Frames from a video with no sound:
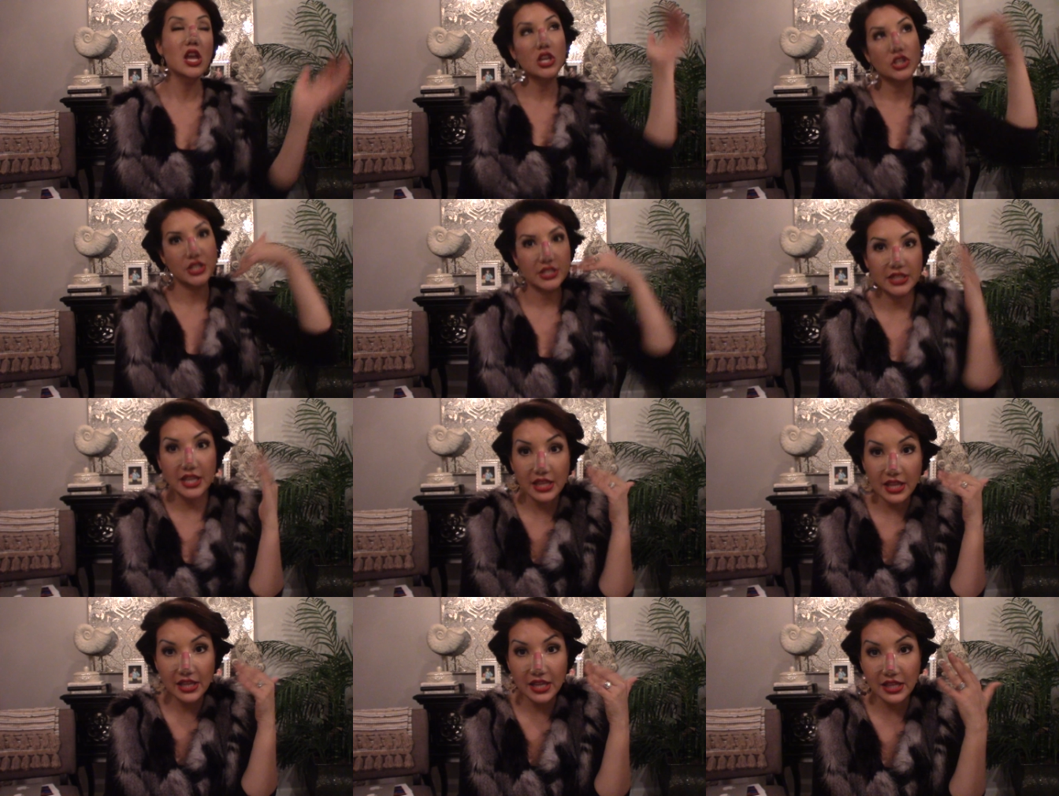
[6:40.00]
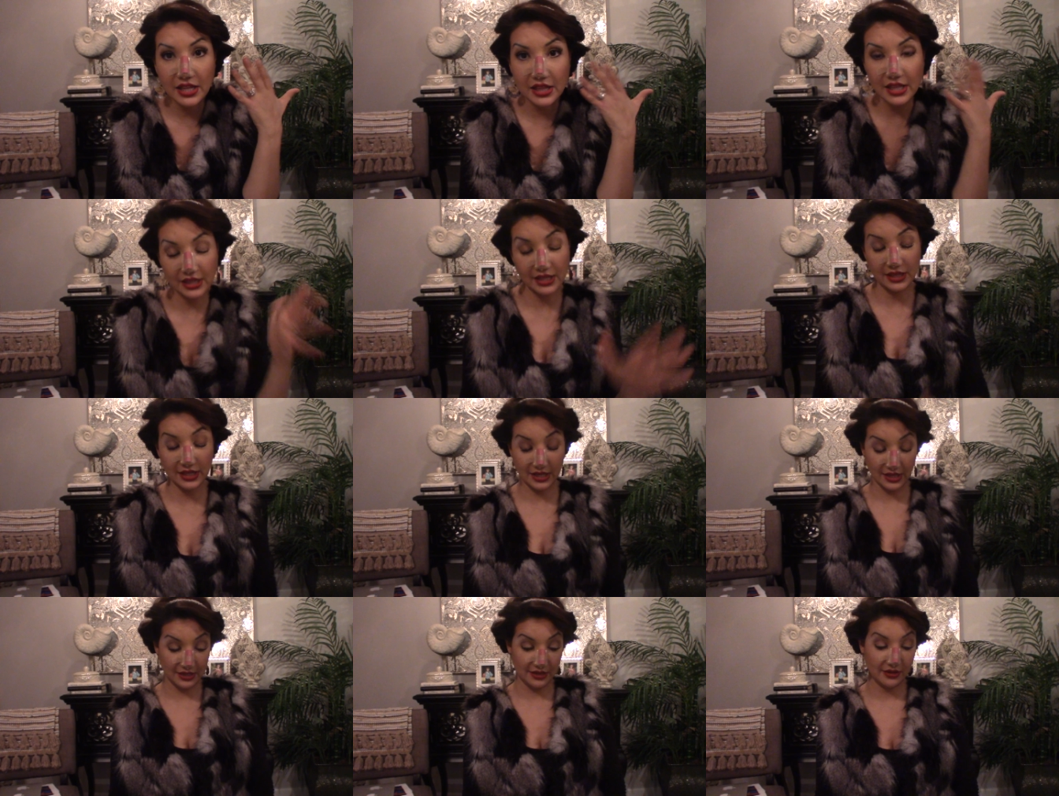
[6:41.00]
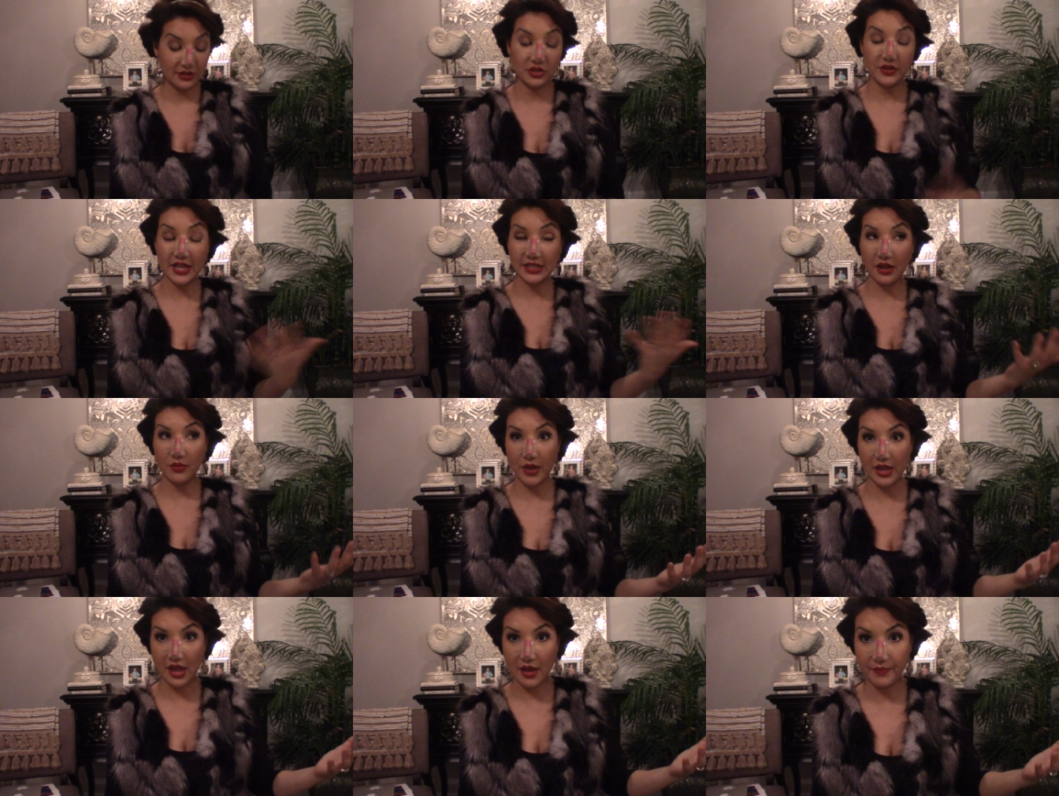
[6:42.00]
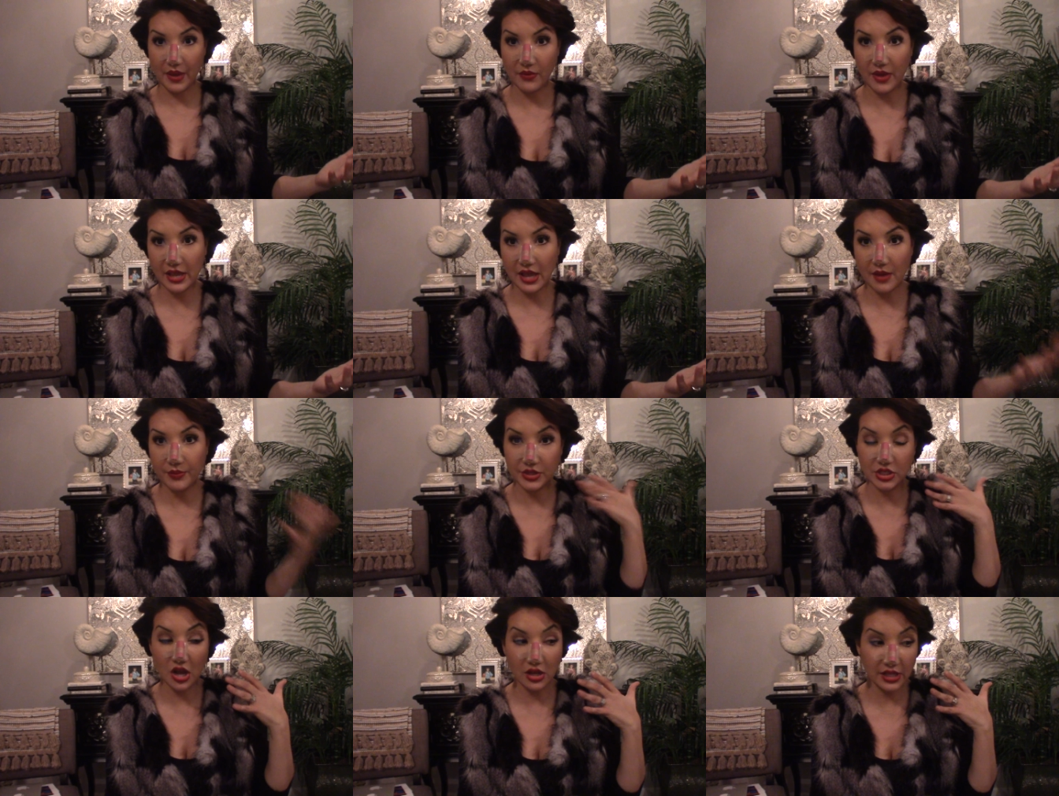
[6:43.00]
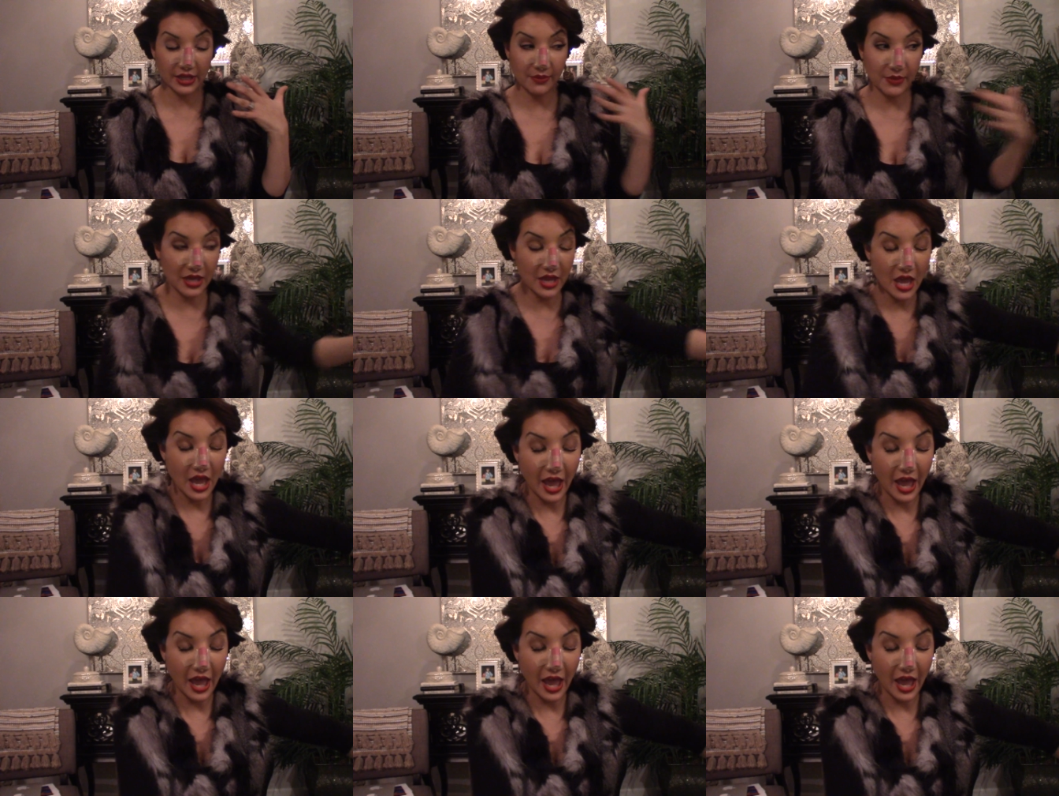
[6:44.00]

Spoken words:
she's lick, lick, lick, lick, lick, lick, lick, lick. So that's how I wake up. I wake up with dog licking me.